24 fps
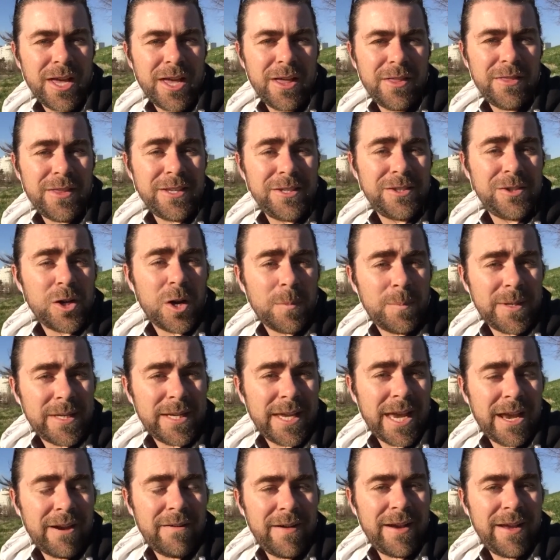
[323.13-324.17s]
this topic
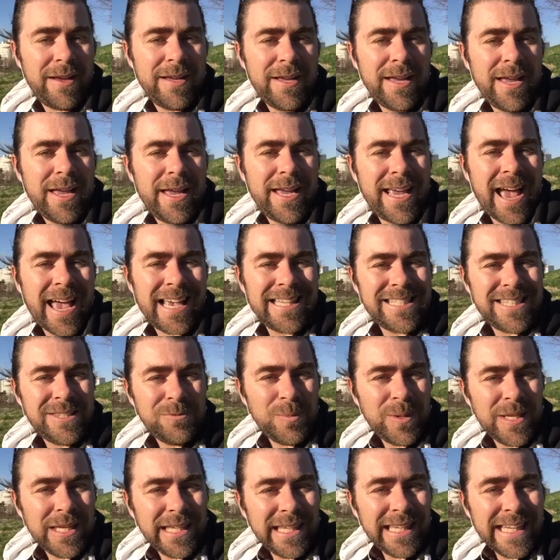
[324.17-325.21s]
area as
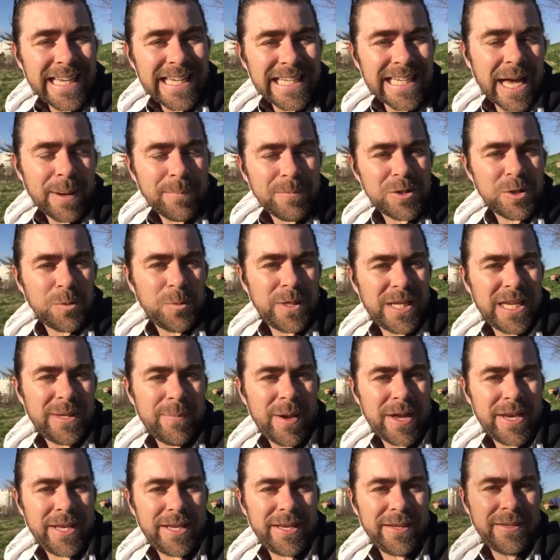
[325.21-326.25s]
we lead up to
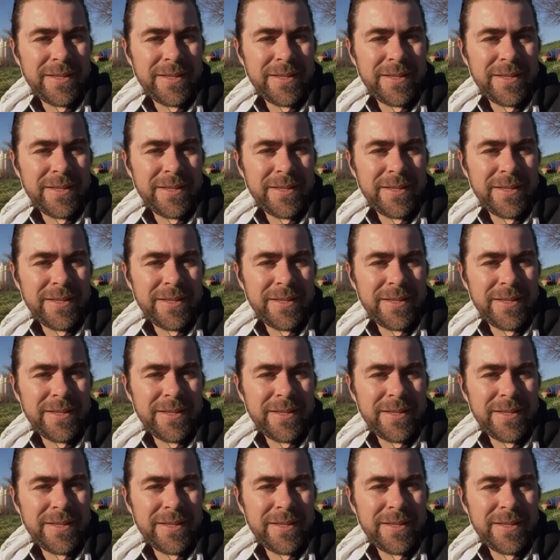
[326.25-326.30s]
Wikimania.